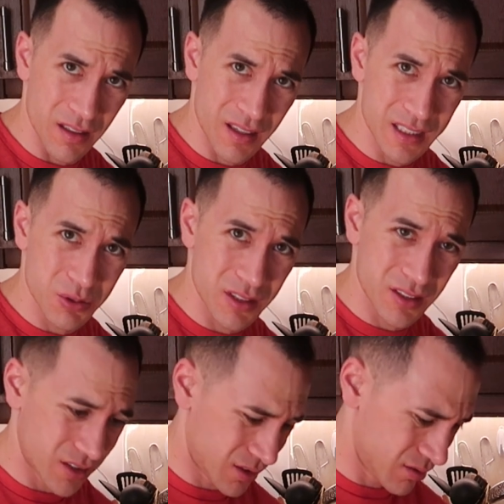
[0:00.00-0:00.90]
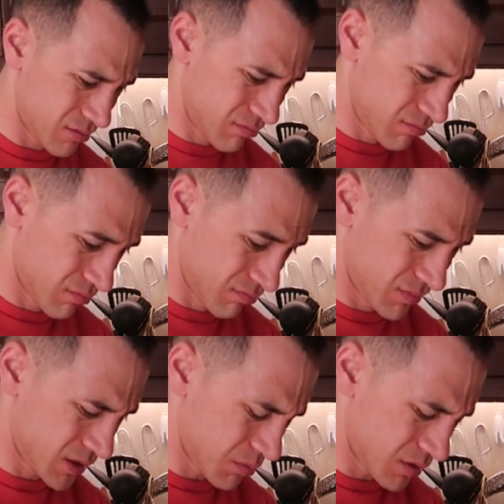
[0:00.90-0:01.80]
think that's what it's called,
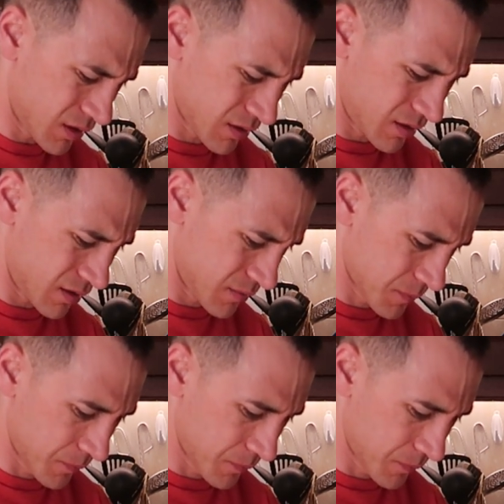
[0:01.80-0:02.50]
something like that.